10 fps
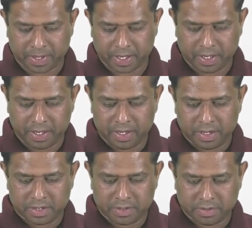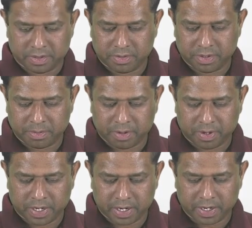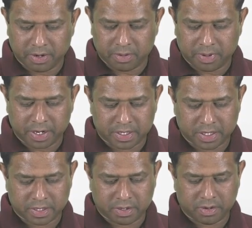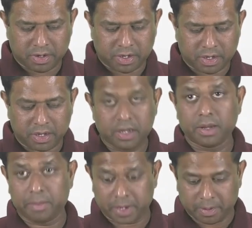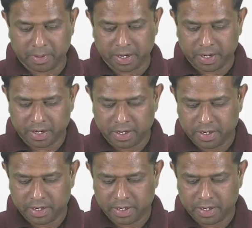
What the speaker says: Okay. So 2 to the power 10 kilobytes is called a megabyte,